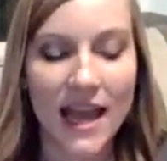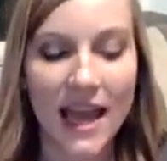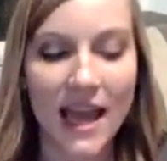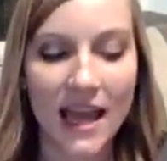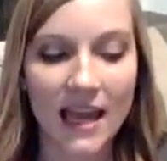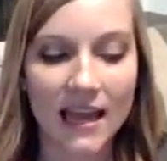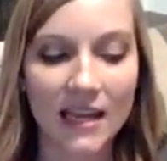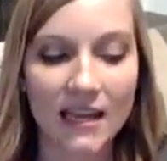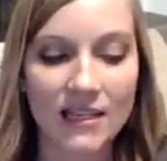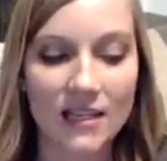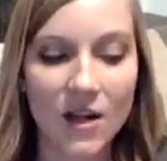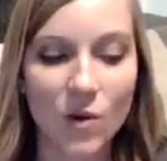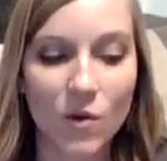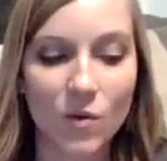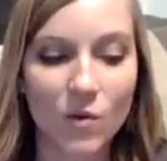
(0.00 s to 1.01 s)
And
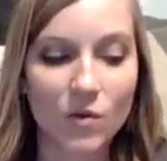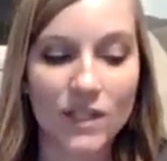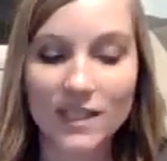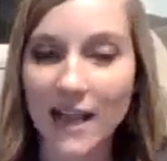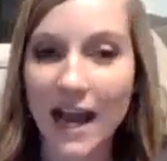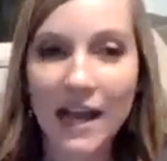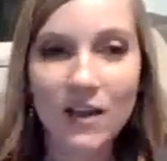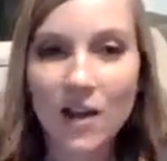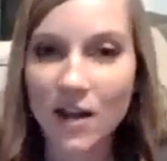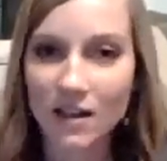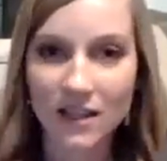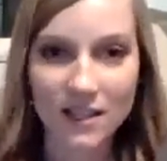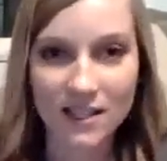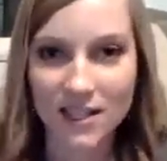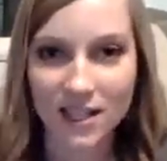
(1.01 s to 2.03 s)
the dialogue
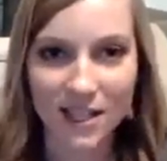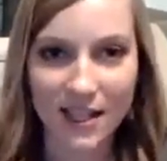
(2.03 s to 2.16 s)
that started